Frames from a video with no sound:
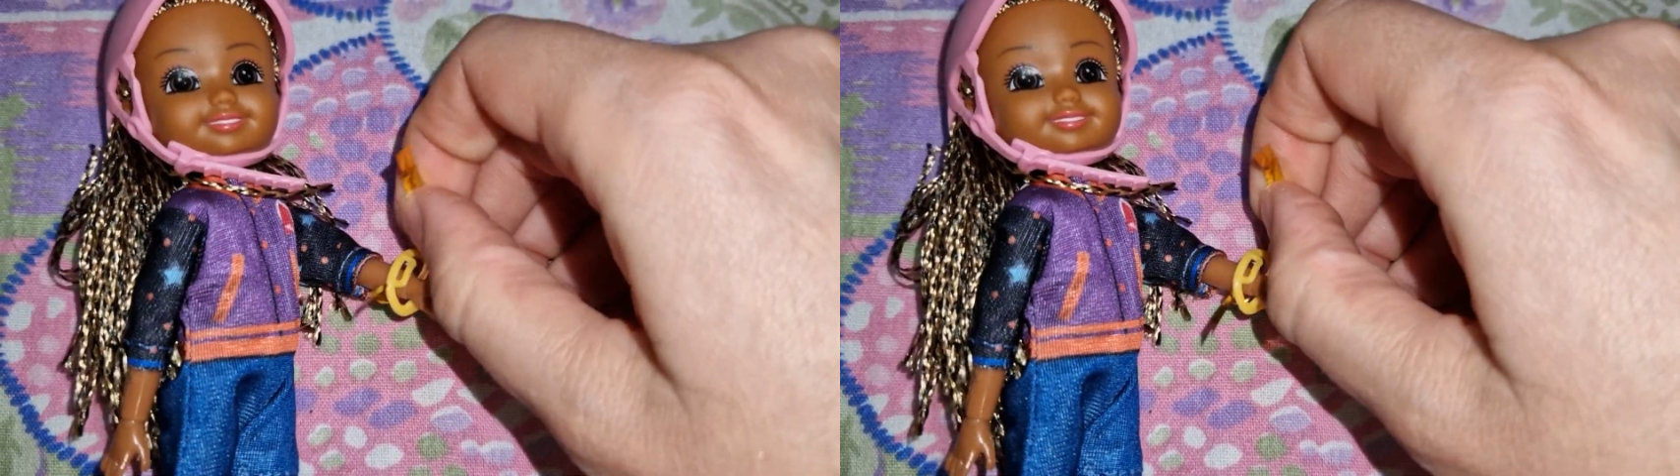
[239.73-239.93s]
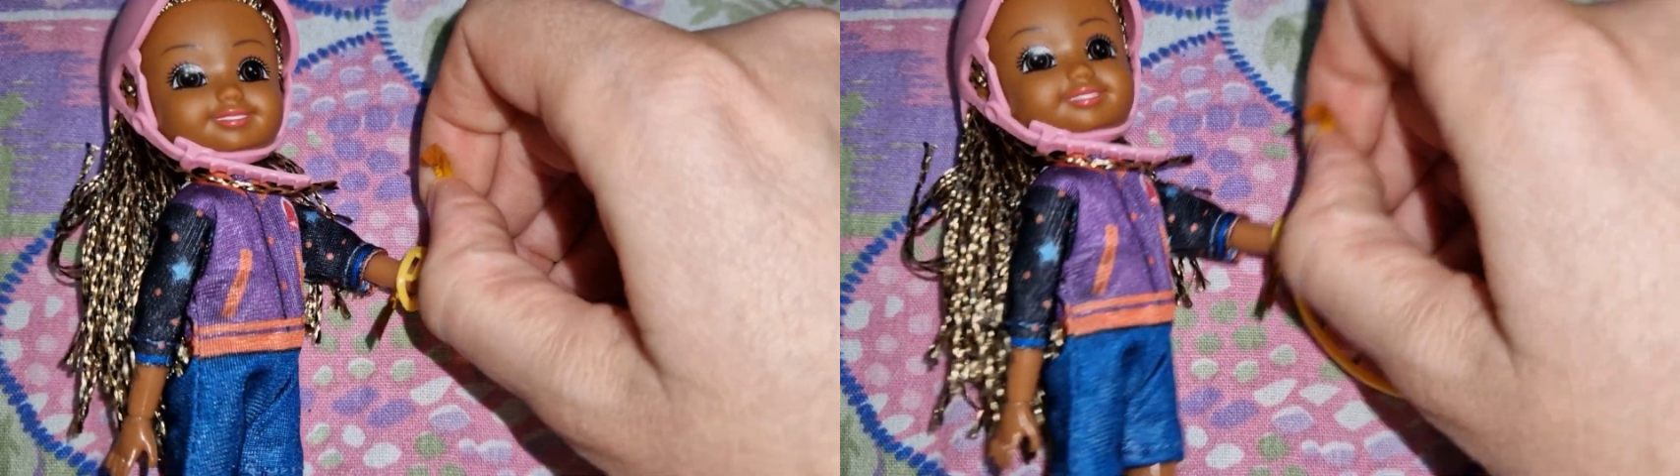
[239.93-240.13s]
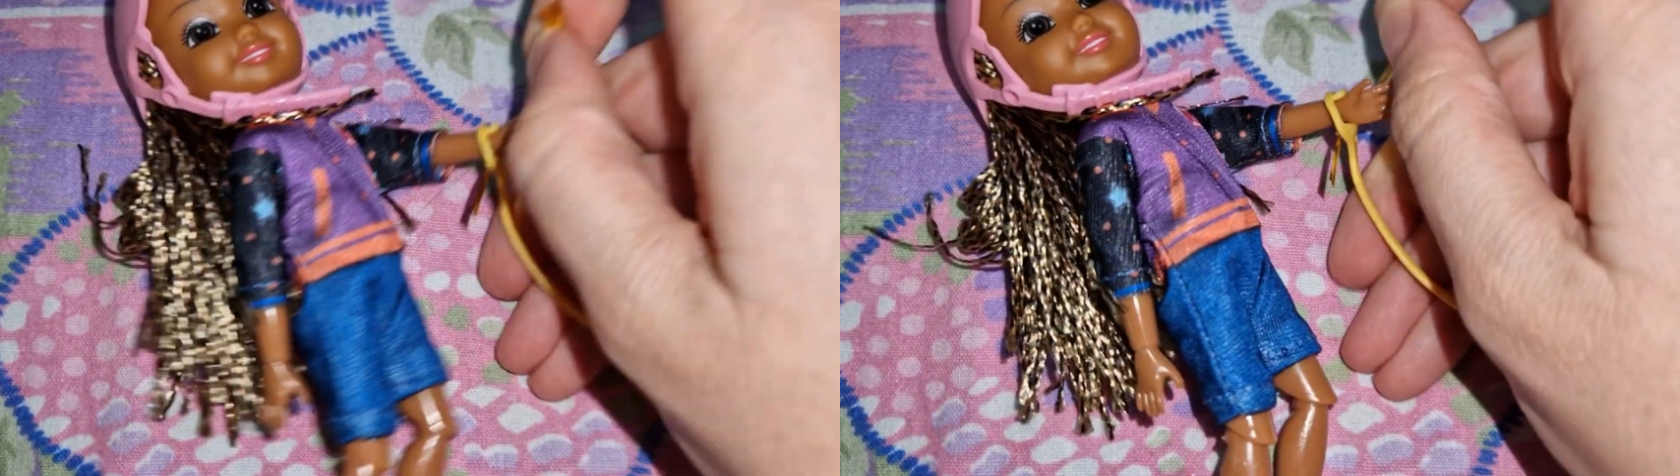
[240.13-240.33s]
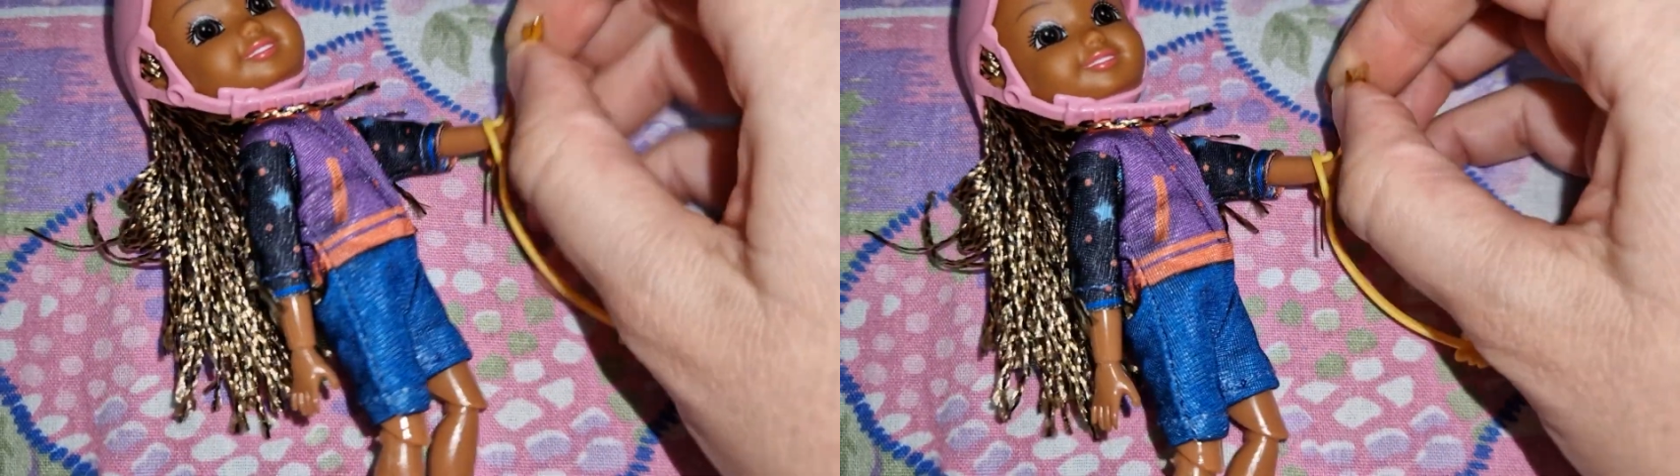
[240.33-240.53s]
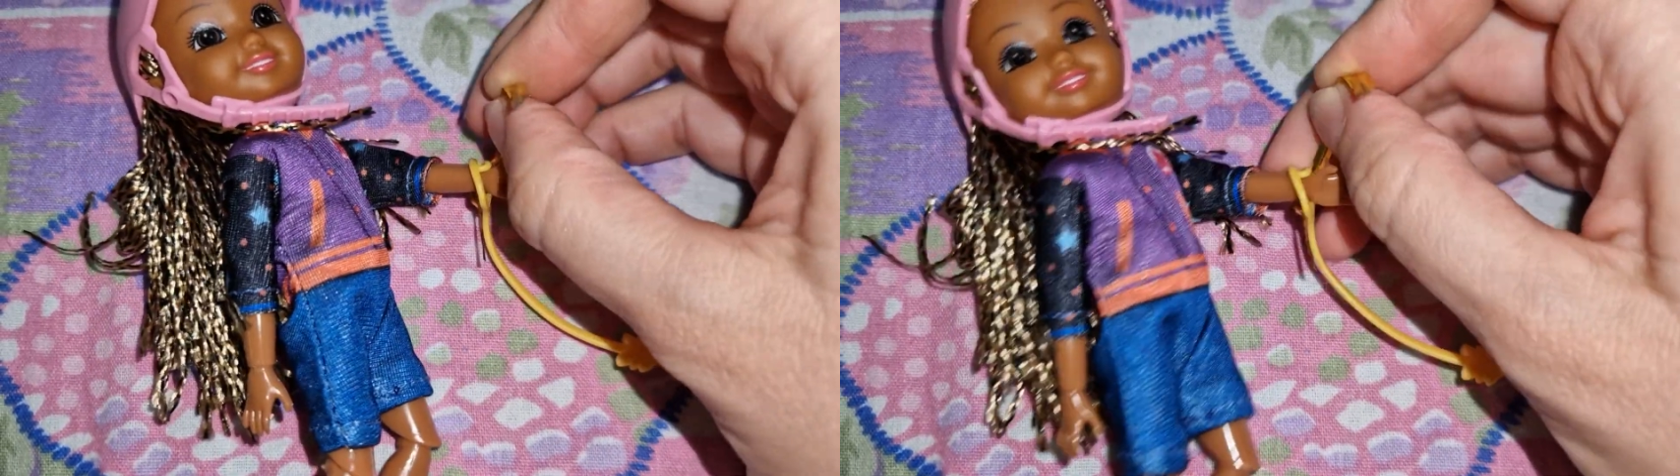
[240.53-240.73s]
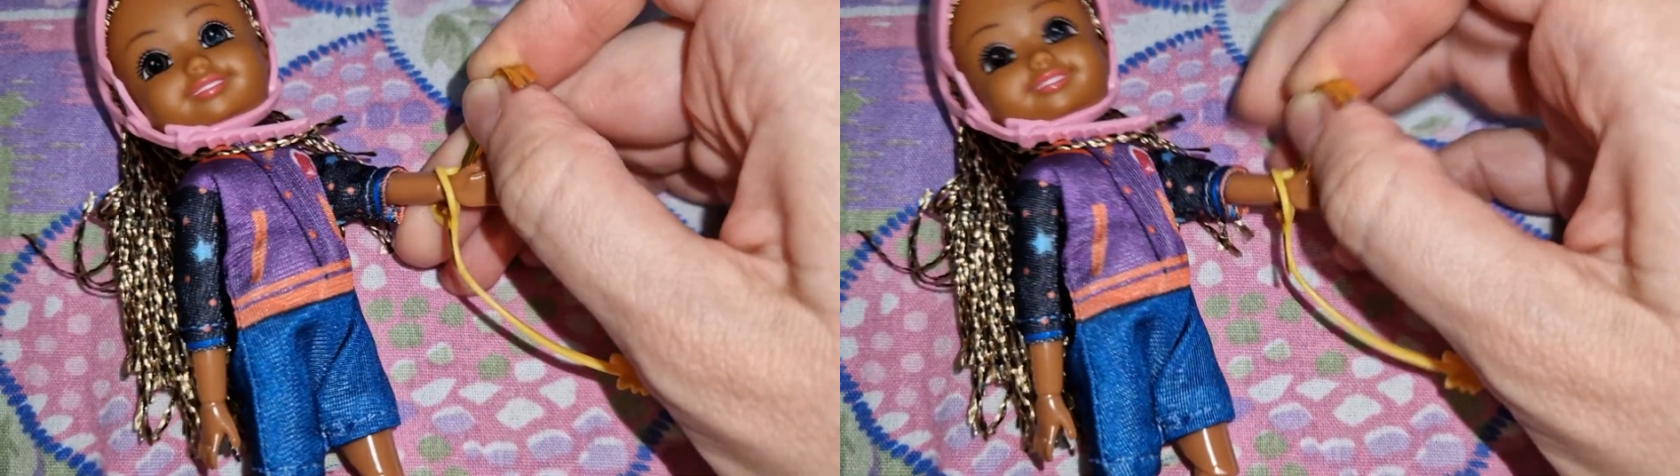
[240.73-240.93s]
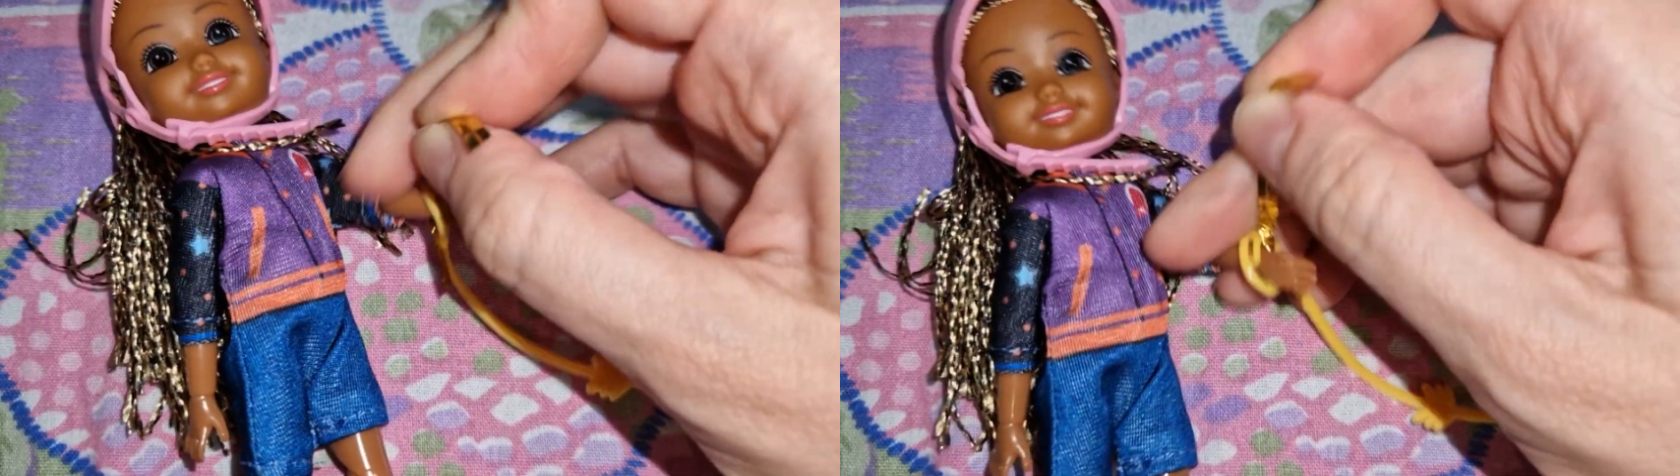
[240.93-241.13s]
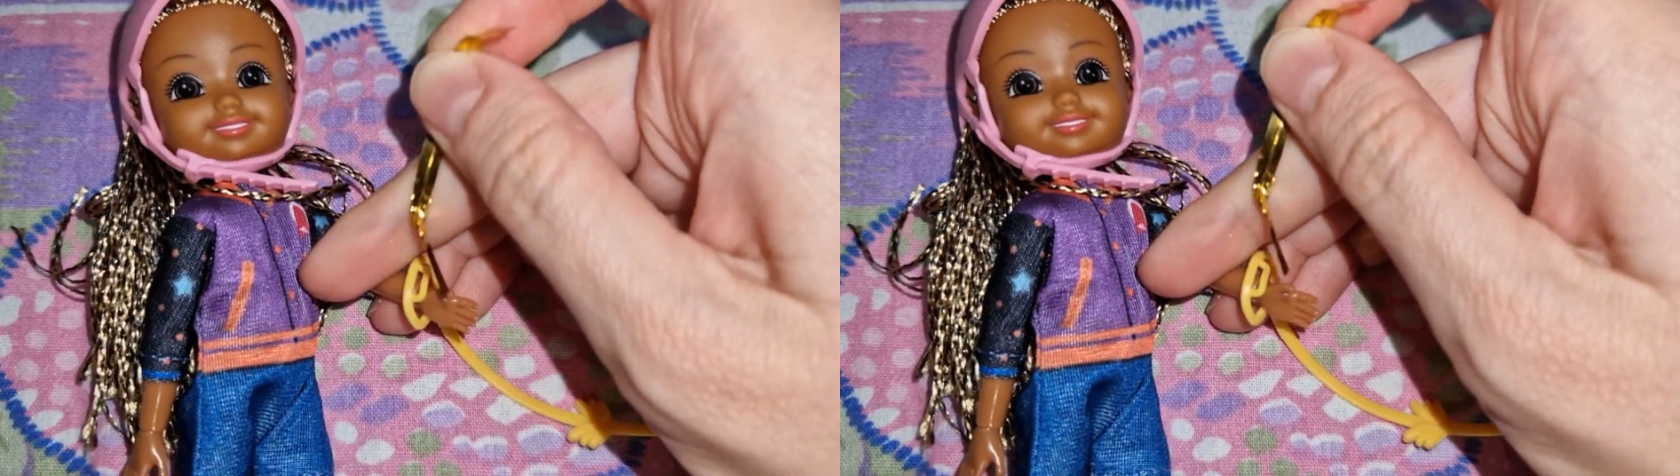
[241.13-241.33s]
the fake dolls used